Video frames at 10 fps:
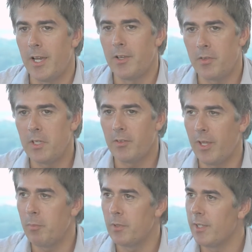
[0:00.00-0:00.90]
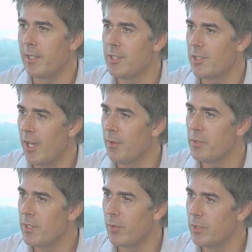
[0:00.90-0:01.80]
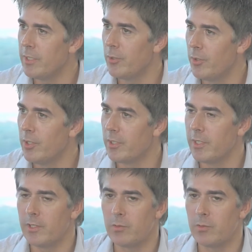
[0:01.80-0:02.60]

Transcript: I think it happened at least half a year or a year earlier than